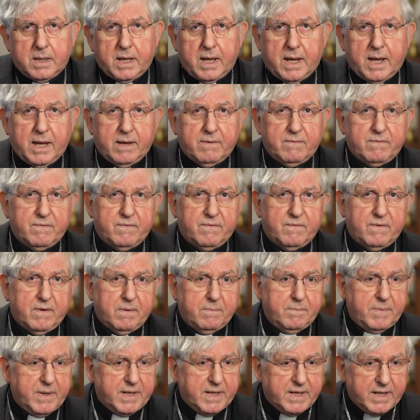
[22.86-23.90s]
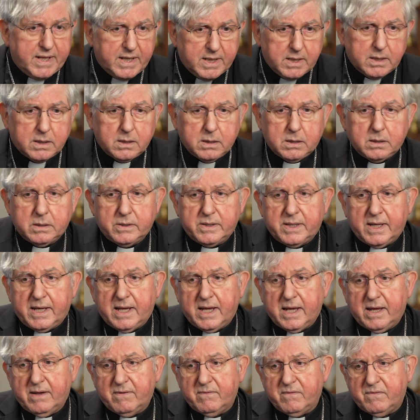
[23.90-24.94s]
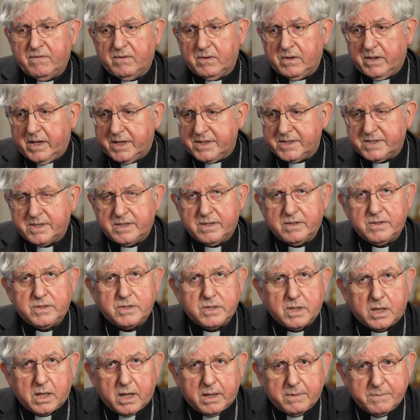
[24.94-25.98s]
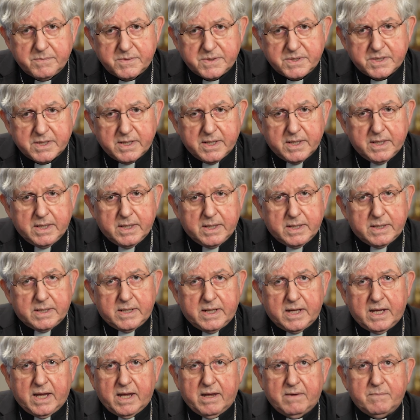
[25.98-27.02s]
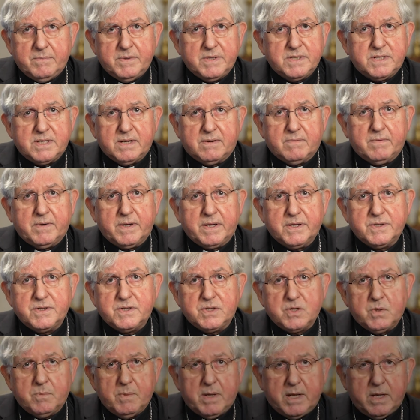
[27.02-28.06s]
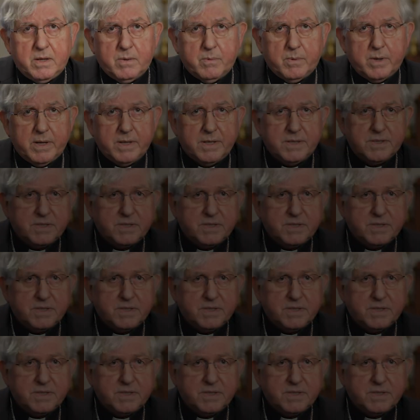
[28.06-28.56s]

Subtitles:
have been ill, they have lost their jobs, they have been suffering in so many ways,